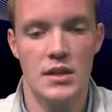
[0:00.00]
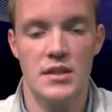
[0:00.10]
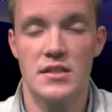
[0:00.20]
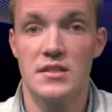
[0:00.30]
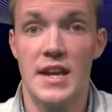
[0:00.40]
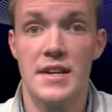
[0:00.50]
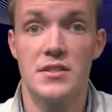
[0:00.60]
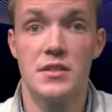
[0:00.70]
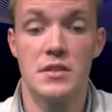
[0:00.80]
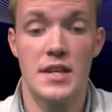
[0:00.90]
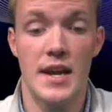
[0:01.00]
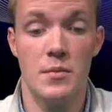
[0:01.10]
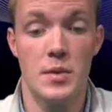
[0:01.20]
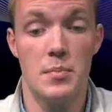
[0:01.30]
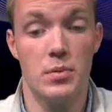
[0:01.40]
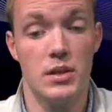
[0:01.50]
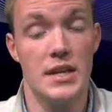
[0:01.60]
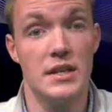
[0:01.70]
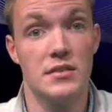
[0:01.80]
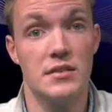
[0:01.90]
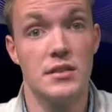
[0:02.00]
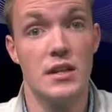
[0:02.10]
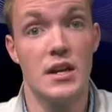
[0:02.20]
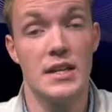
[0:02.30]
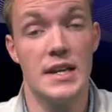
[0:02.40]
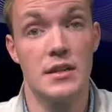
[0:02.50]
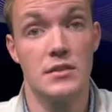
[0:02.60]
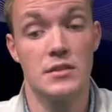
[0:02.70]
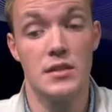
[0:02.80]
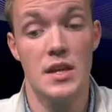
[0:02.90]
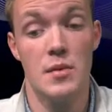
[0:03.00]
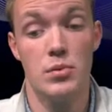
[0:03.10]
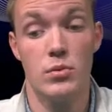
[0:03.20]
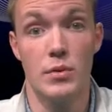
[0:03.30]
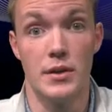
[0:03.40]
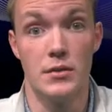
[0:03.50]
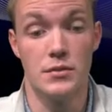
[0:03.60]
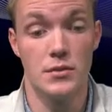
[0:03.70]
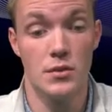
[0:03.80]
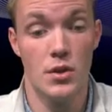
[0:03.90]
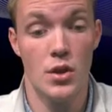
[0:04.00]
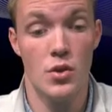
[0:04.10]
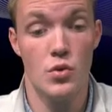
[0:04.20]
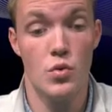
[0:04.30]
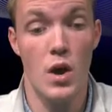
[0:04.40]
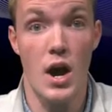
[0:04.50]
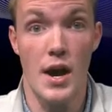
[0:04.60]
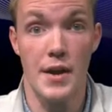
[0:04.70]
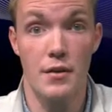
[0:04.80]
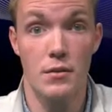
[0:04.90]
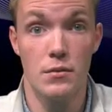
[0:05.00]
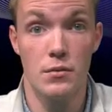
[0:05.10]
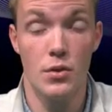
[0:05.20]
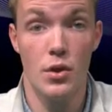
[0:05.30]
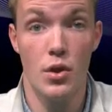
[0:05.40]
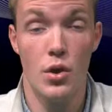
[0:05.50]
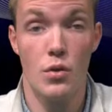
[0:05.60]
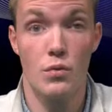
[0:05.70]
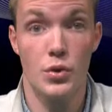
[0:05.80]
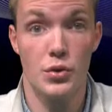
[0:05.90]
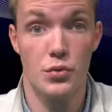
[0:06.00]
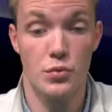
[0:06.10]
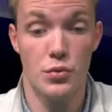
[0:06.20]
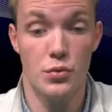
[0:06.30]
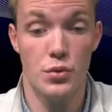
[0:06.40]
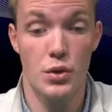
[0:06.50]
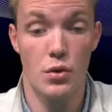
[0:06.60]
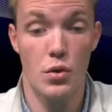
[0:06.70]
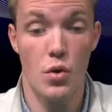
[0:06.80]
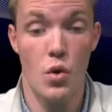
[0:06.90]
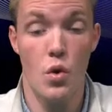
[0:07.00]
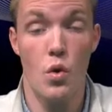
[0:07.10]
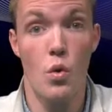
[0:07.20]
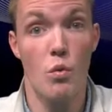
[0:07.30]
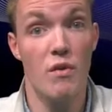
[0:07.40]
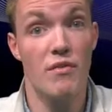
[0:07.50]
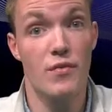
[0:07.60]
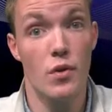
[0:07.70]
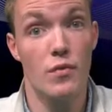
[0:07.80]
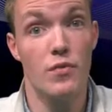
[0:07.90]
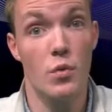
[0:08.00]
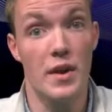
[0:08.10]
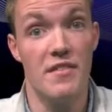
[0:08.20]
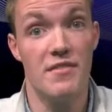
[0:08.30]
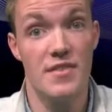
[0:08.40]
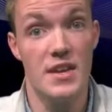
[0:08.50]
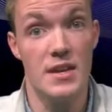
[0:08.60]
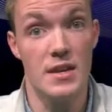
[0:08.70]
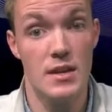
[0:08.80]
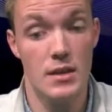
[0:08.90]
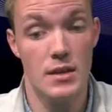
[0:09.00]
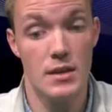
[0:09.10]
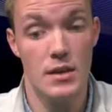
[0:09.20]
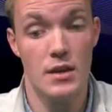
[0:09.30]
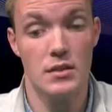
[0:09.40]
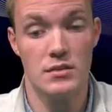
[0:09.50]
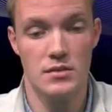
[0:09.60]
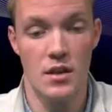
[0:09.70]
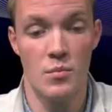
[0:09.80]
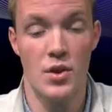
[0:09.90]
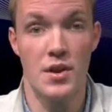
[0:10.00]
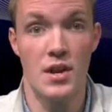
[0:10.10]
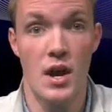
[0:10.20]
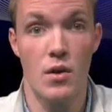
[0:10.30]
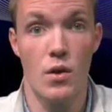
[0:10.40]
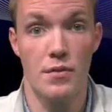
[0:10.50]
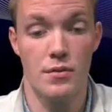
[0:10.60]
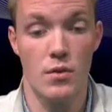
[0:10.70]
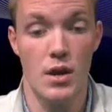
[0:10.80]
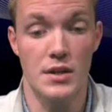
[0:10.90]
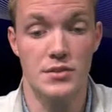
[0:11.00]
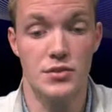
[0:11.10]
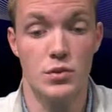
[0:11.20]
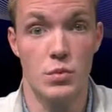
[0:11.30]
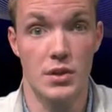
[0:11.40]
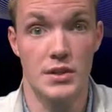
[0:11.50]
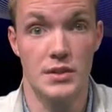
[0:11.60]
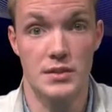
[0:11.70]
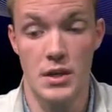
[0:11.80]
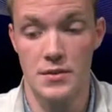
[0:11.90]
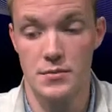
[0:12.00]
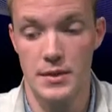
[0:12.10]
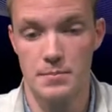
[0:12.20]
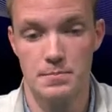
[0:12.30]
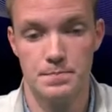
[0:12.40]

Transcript: Sanctions can be placed against employers who hire, recruit, or refer for a fee someone not authorized to work in this country.